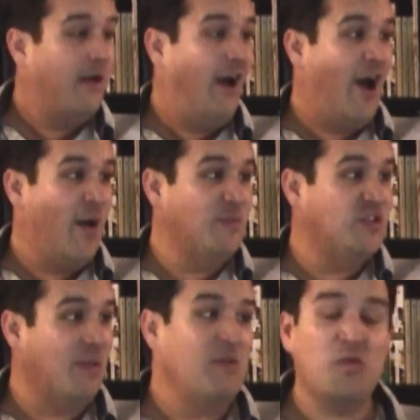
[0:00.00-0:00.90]
Um,
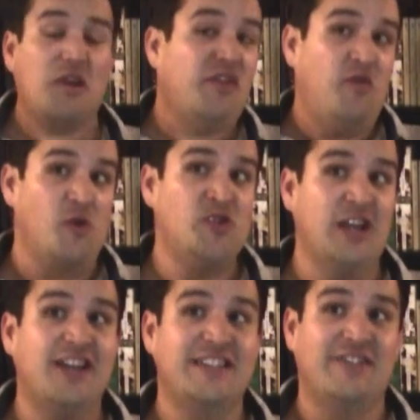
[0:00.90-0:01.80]
so I've been really
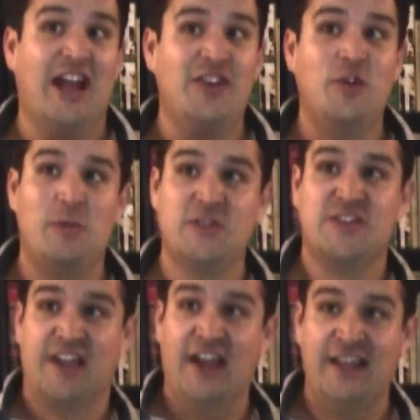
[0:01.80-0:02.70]
fortunate because I've gotten to do a bunch
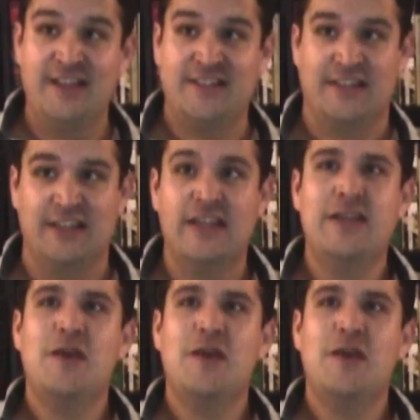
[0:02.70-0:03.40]
of signings, and